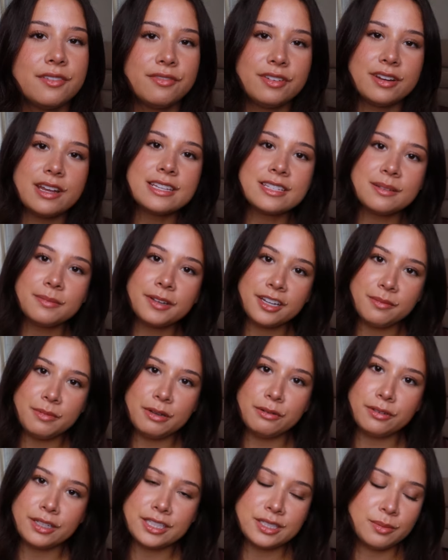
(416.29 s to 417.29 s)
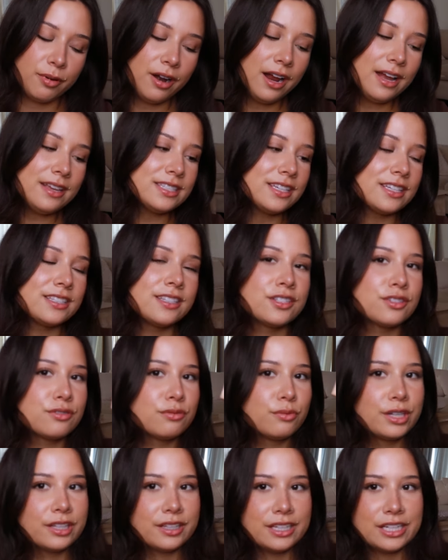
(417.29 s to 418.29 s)
if it is, I'm gonna be really depressed because it's
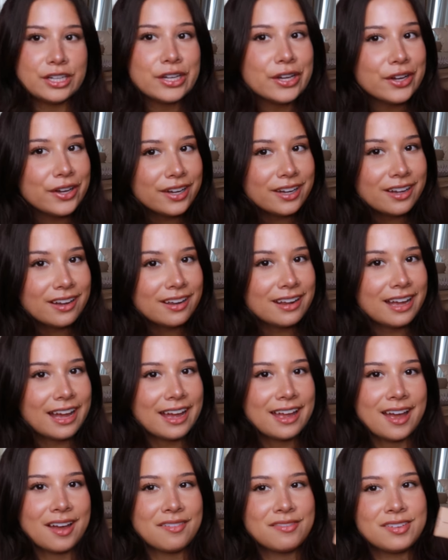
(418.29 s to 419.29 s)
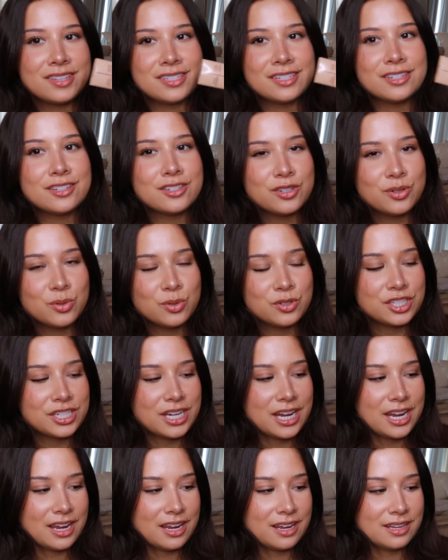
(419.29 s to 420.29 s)
really good. I have this in two
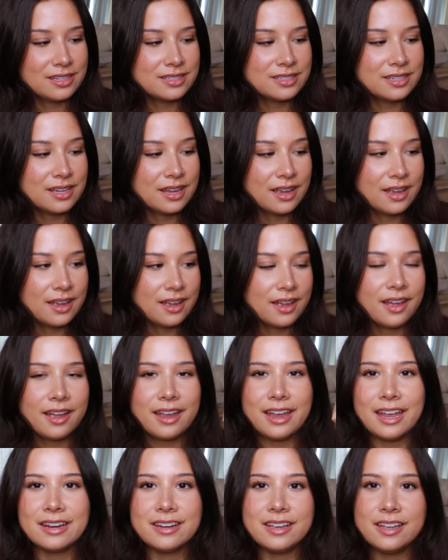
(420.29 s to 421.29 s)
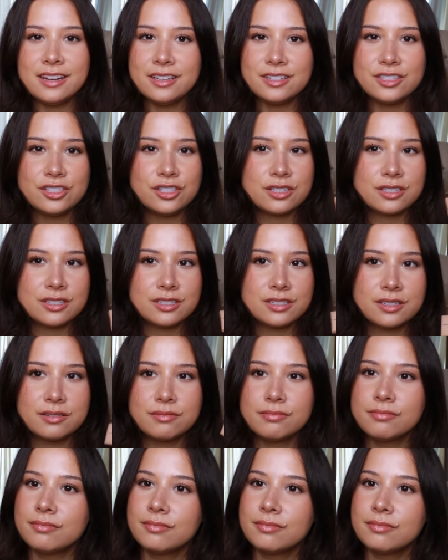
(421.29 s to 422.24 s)
shades and it is just